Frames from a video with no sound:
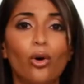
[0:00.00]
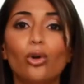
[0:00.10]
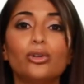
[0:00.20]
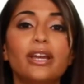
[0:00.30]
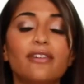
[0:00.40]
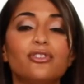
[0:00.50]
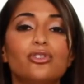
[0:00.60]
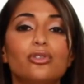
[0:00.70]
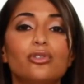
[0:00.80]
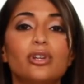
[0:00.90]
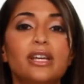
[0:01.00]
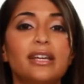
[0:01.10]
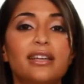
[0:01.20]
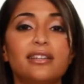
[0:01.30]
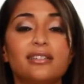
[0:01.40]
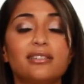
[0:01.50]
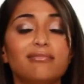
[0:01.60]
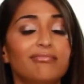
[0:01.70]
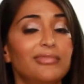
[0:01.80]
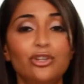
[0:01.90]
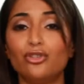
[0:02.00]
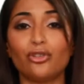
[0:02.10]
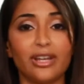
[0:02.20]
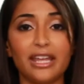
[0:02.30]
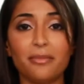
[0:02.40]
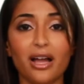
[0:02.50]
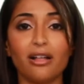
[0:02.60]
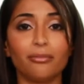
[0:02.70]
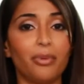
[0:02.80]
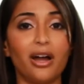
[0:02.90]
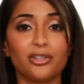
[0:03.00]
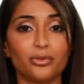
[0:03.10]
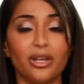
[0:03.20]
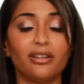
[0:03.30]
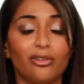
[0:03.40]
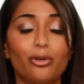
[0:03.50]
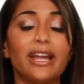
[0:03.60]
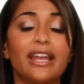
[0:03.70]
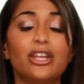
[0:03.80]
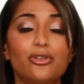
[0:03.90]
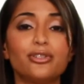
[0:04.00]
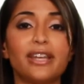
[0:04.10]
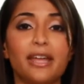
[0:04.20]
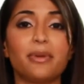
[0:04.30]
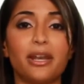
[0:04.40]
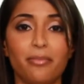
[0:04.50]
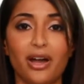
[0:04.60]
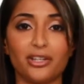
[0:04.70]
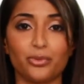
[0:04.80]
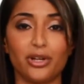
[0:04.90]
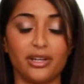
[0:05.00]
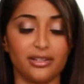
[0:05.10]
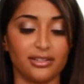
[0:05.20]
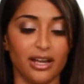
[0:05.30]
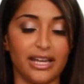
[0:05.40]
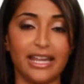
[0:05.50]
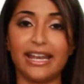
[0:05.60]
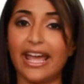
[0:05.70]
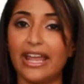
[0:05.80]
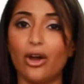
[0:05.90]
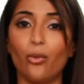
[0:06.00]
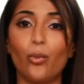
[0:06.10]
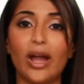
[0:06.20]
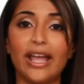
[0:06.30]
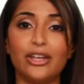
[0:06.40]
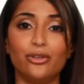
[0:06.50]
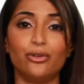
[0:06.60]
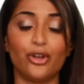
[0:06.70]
All you have to do is use your email, password, create a username and a password, sign in, and away you